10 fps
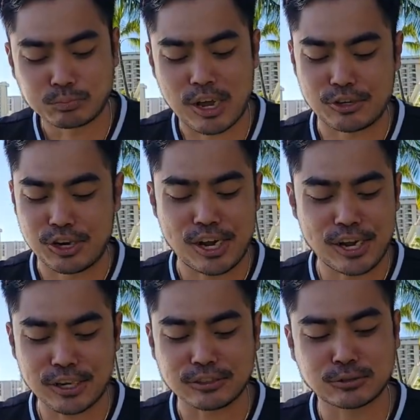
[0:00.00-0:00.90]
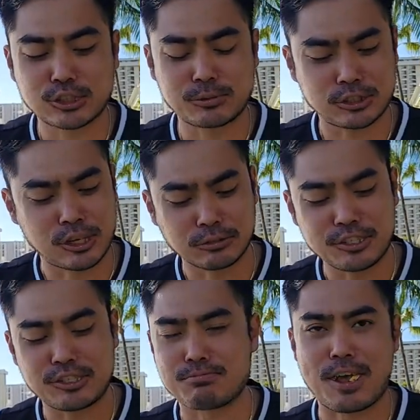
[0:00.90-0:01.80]
You got your egg and
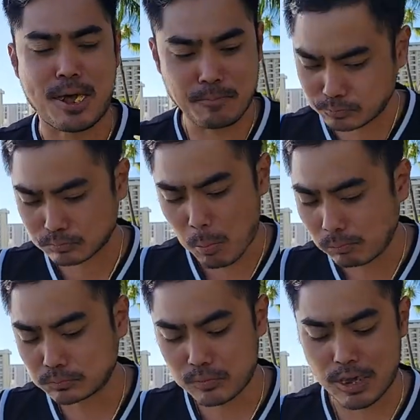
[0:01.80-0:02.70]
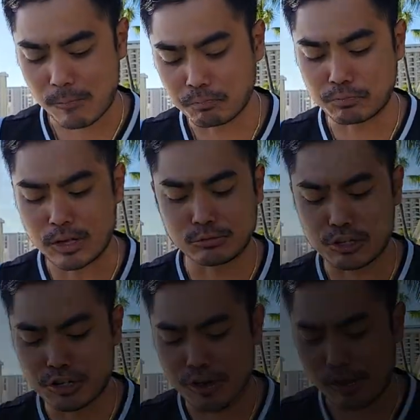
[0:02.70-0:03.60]
salty spam. Yeah, that's really